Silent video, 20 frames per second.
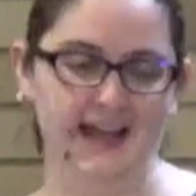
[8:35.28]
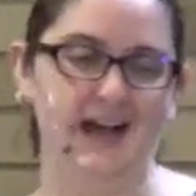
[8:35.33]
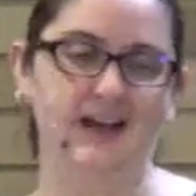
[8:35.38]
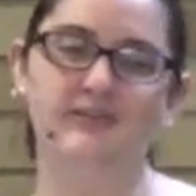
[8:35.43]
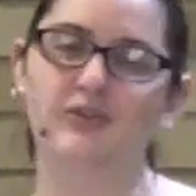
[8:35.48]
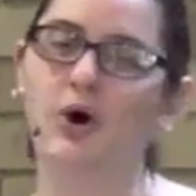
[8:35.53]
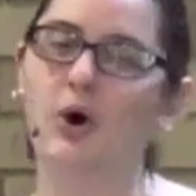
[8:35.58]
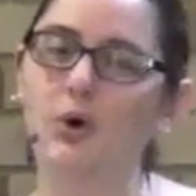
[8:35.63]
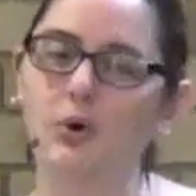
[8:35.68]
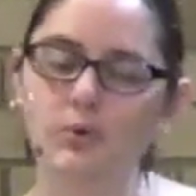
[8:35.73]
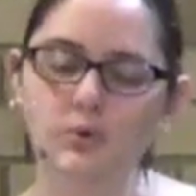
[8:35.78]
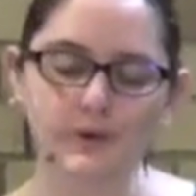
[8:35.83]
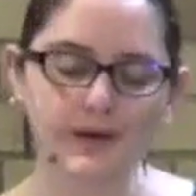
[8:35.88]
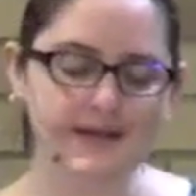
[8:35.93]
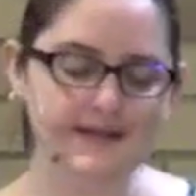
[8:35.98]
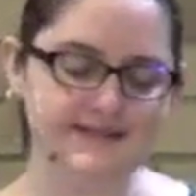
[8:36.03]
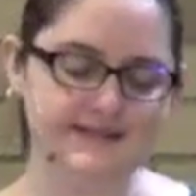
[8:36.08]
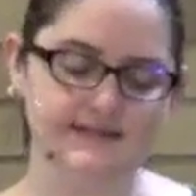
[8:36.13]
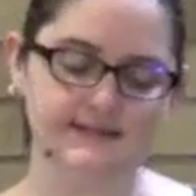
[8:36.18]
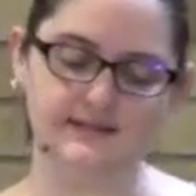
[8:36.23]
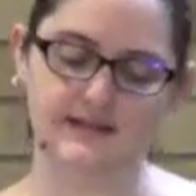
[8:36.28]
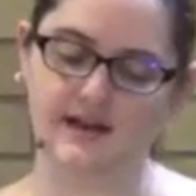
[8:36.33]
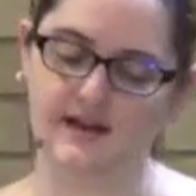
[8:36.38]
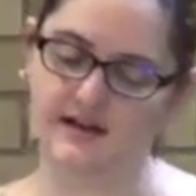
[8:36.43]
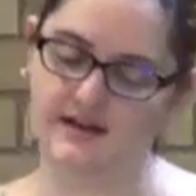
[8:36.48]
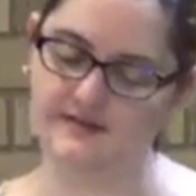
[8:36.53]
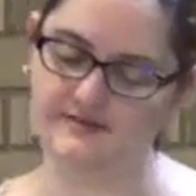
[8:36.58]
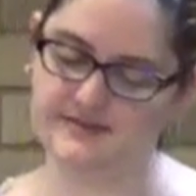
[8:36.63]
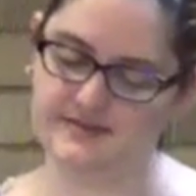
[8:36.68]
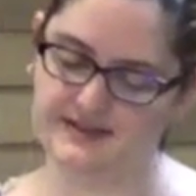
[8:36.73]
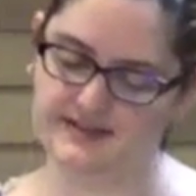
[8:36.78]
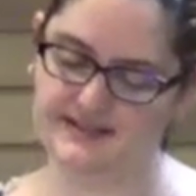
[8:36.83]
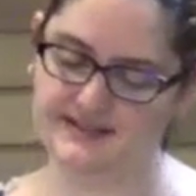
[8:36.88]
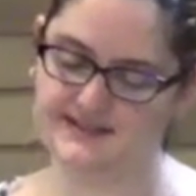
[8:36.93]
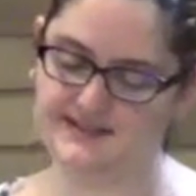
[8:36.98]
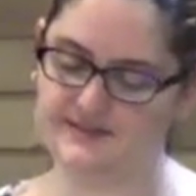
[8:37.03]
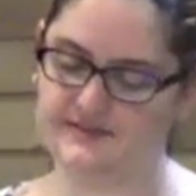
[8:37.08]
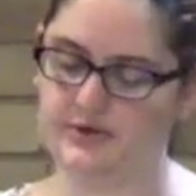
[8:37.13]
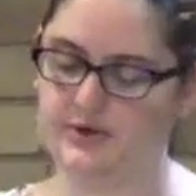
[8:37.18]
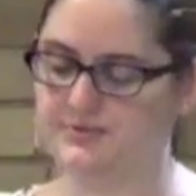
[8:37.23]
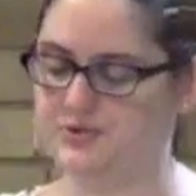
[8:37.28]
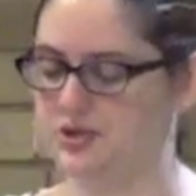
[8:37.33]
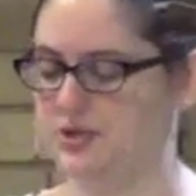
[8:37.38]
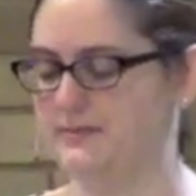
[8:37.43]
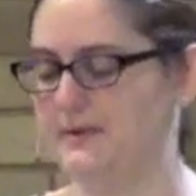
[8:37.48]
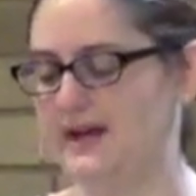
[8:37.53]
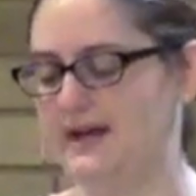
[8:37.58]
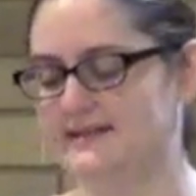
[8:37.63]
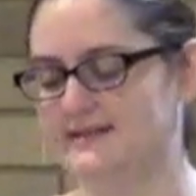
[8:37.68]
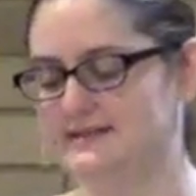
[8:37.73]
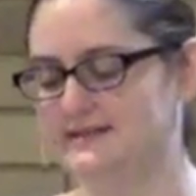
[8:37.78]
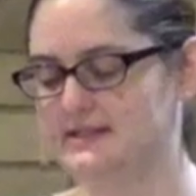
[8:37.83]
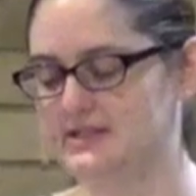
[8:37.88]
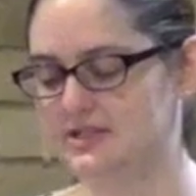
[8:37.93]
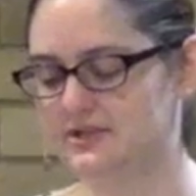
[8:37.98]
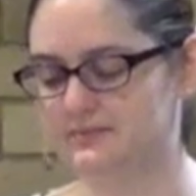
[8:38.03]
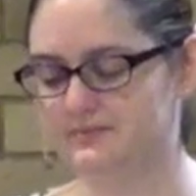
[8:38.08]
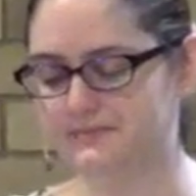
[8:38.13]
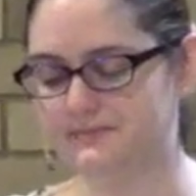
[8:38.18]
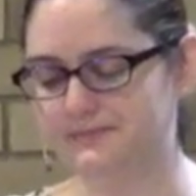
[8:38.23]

I've always loved this scripture passage,